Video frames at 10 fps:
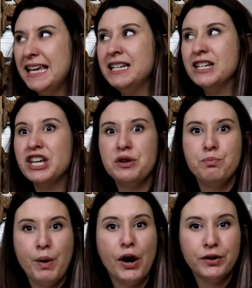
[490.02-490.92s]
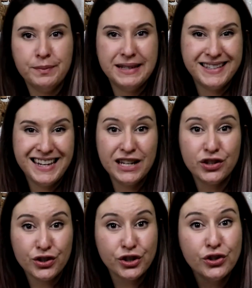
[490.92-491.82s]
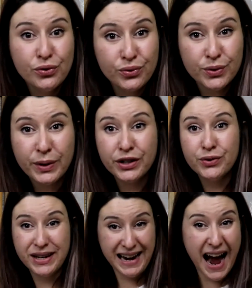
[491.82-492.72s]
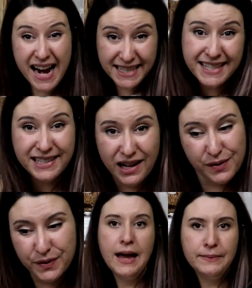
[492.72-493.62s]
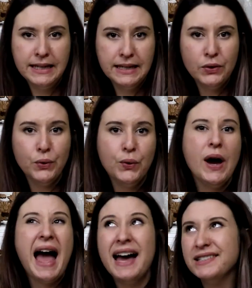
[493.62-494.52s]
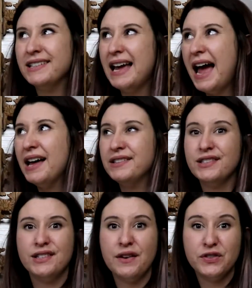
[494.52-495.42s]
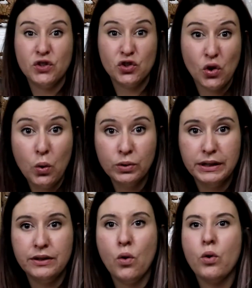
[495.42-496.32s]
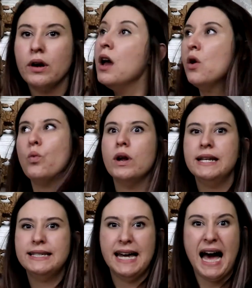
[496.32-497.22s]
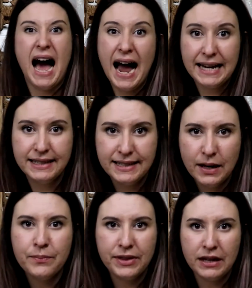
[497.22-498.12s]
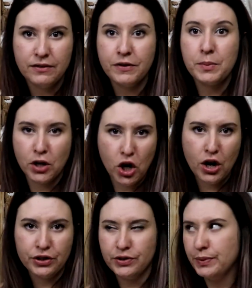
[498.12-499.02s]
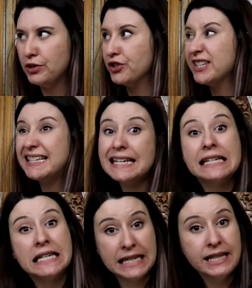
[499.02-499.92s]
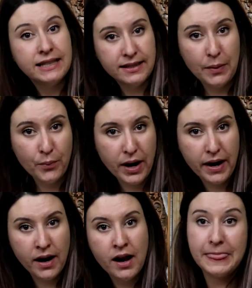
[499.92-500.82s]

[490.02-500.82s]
hidden compartments in your shoes where you can hide stuff. I mean, who hasn't had stuff stolen or wanted to hide something from the guards when you're sneaking in somewhere?